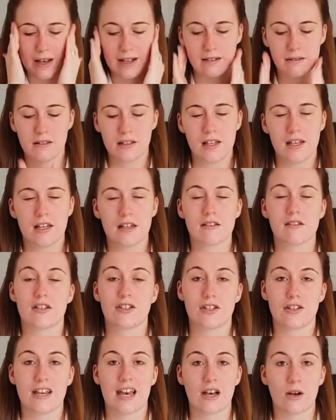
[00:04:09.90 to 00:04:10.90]
well, because I
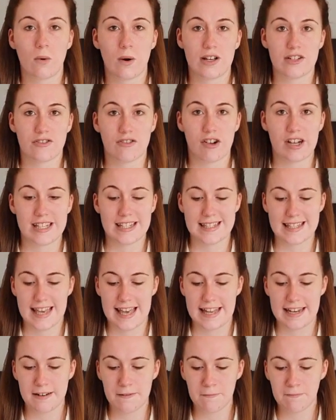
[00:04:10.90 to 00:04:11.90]
do get quite dry
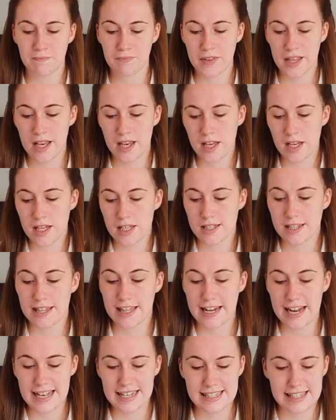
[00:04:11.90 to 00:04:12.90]
skin. So
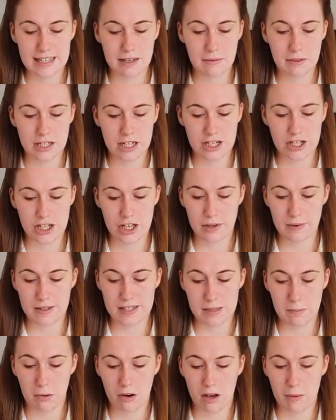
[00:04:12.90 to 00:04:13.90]
the next thing I'm going to do
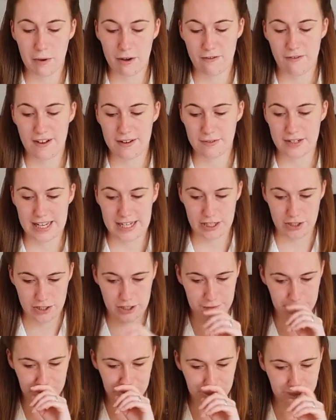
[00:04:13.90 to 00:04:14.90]
is apply my
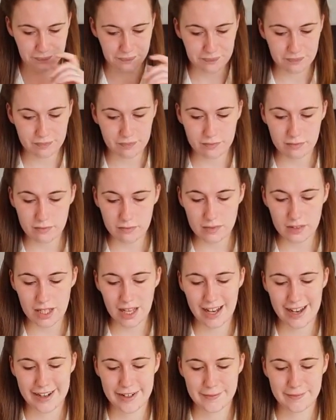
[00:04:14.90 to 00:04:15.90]
foundation.
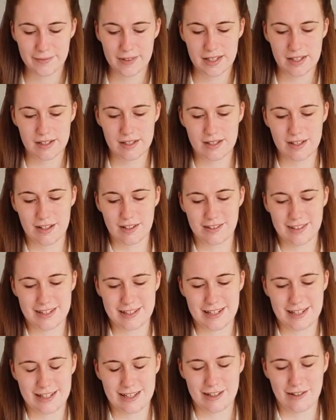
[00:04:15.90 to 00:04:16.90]
So
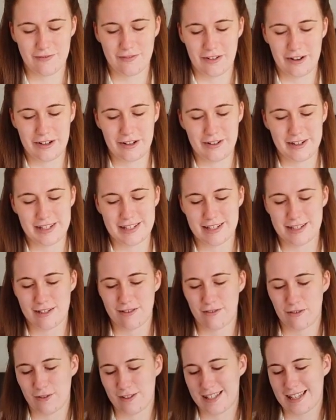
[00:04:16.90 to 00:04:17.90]
this doesn't look very nice
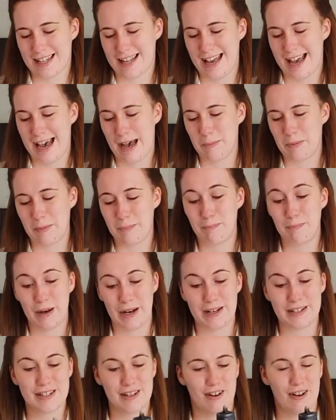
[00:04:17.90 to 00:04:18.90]
because I've lost the cap,
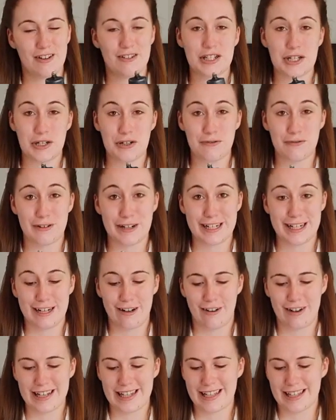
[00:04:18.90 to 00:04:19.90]
but I do really
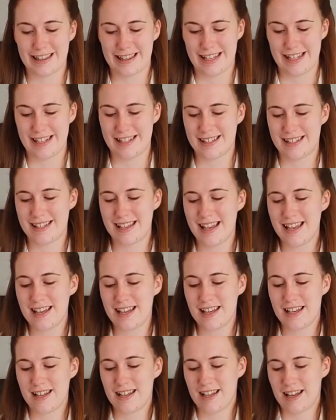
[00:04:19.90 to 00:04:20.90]
like this.
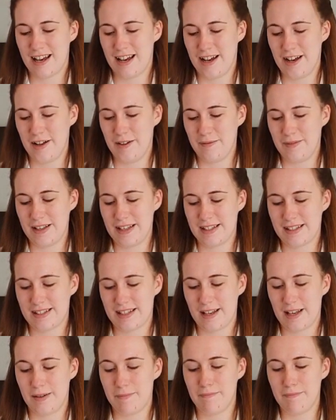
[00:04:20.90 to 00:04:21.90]

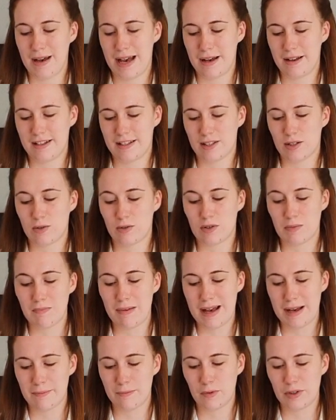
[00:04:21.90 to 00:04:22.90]
It's called
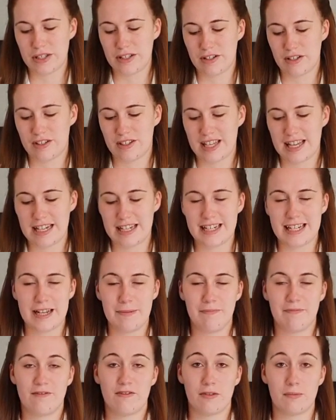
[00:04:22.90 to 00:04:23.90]
Matte Moisture Skin
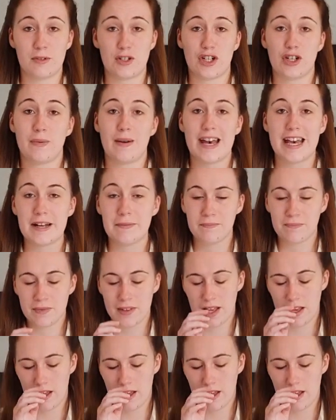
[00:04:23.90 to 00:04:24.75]
Tint from Jouer.